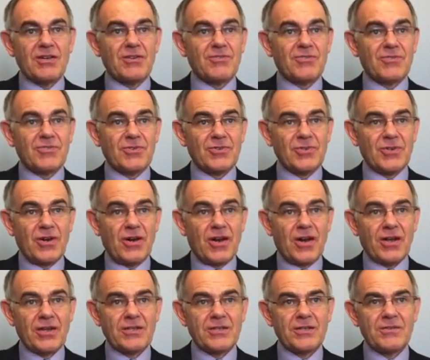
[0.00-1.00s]
And if they're
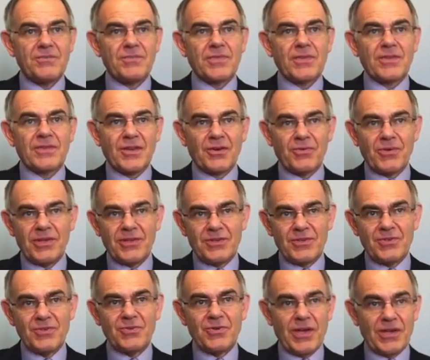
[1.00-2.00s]
not, then we
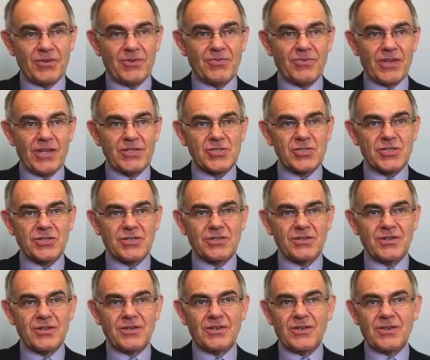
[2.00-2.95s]
do intervention.